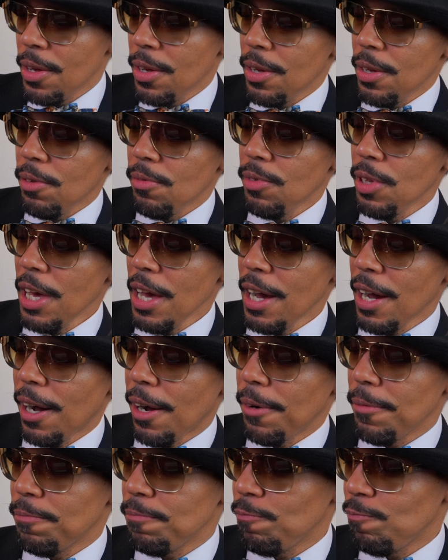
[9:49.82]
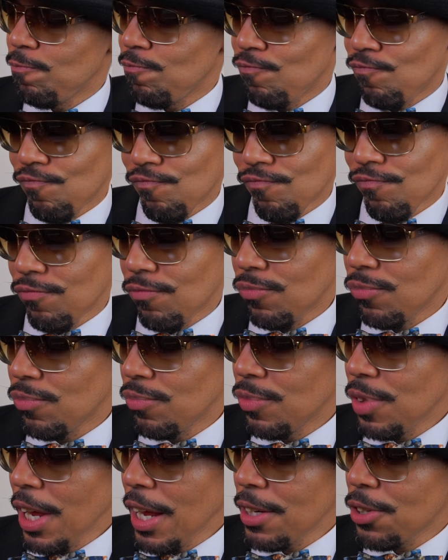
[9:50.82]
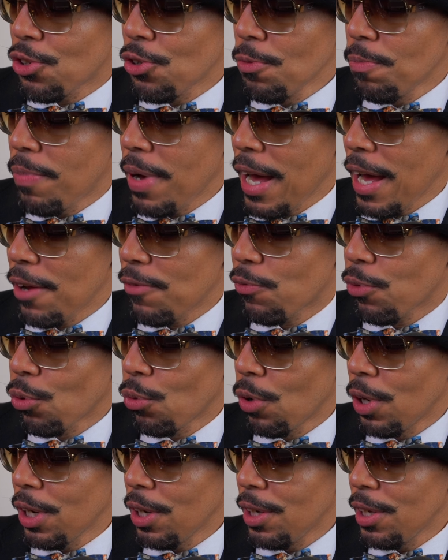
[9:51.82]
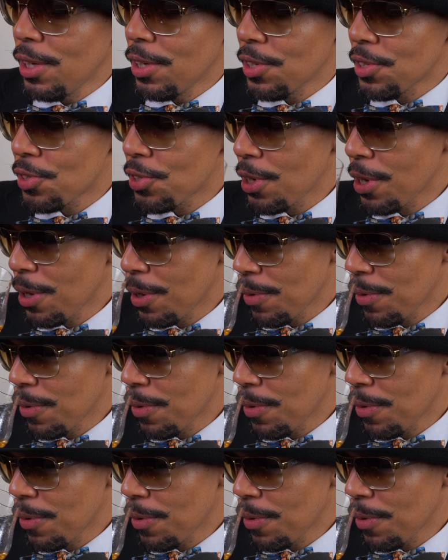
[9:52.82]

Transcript: Yeah. Not too bad for what it is.